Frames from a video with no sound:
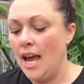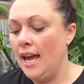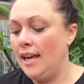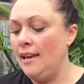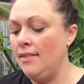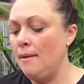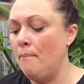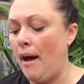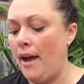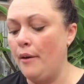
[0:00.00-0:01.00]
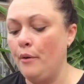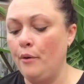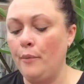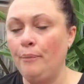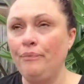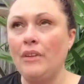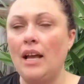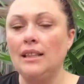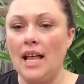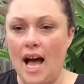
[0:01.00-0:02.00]
in the mail
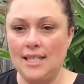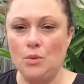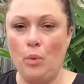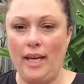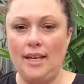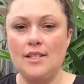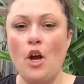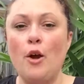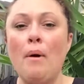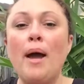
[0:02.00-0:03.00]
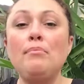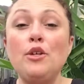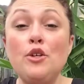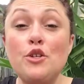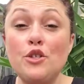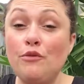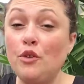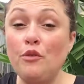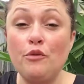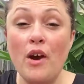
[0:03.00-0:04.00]
last week. So my
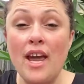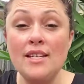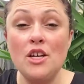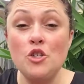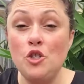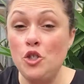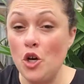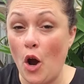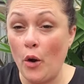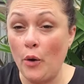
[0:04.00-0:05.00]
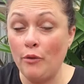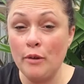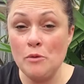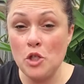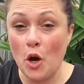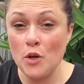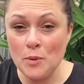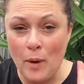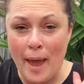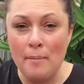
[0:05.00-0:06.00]
beautiful friend Jo from Jo's
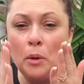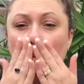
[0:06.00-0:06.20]
Web.